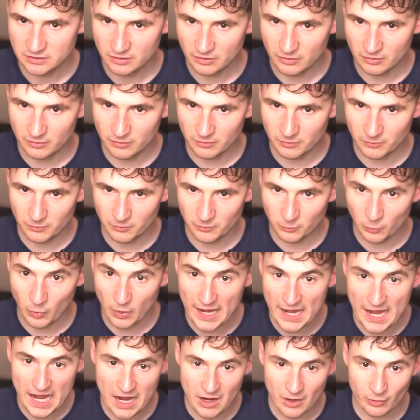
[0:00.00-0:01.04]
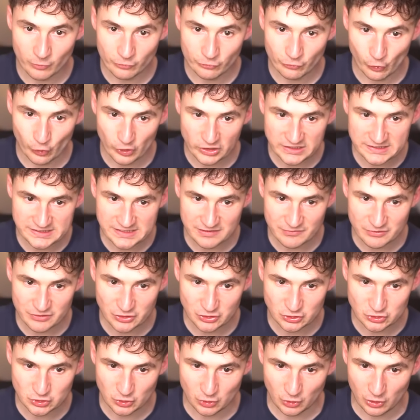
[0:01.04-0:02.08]
Oh, wow. forty-seven
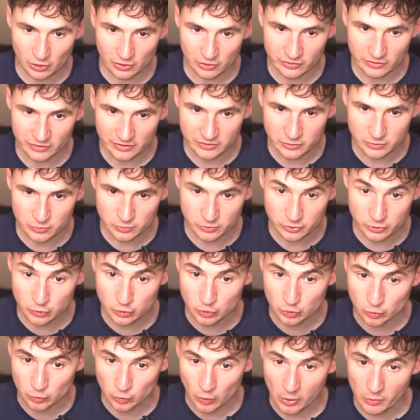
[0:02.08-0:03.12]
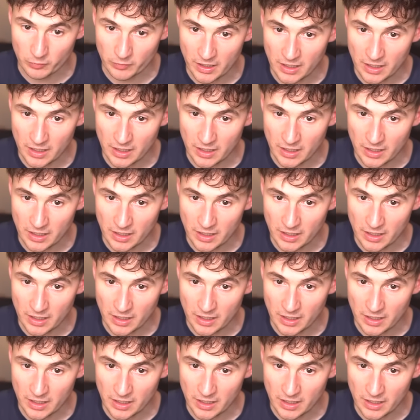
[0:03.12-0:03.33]
years old. You, you grown